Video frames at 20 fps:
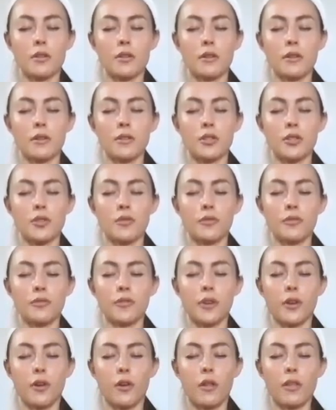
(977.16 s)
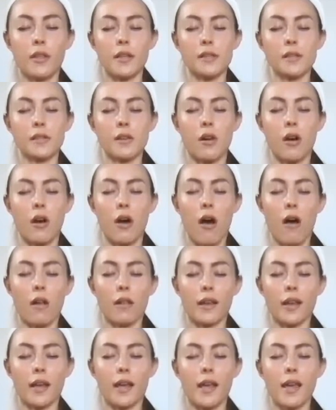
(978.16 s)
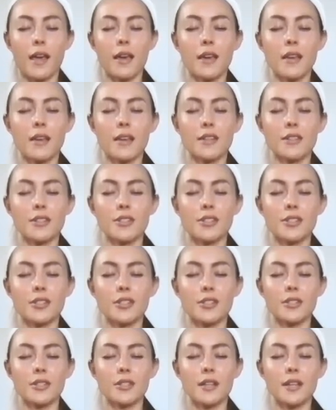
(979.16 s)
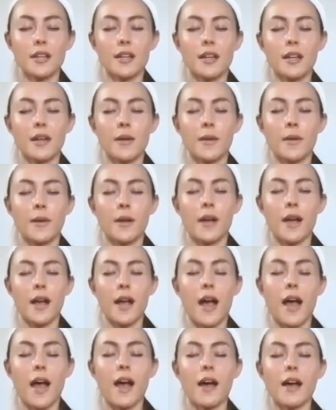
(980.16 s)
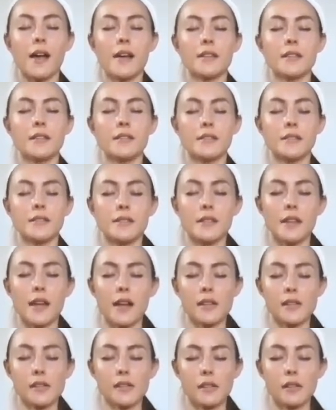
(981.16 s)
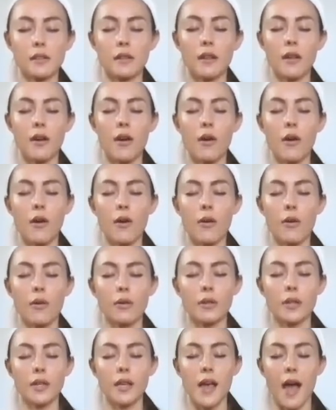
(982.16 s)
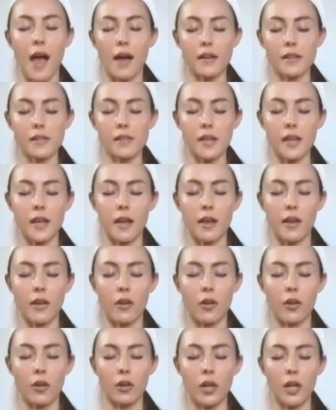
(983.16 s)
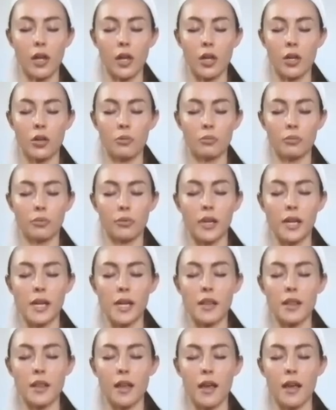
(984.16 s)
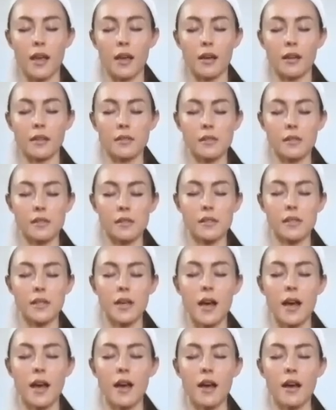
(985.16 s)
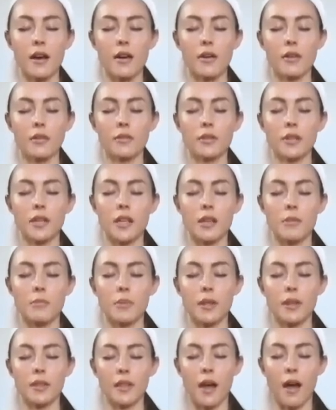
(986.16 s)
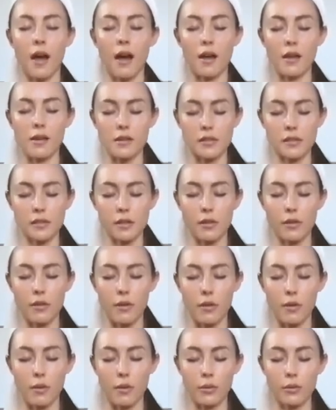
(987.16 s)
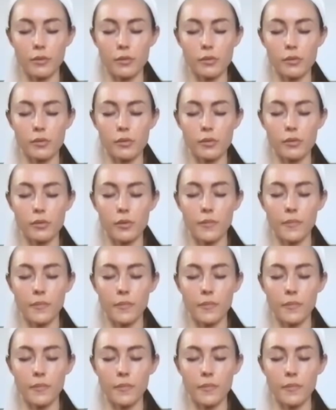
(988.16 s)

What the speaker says: Do you feel these all engaged? And slowly exhale, bringing the hands down, keeping the eyes closed,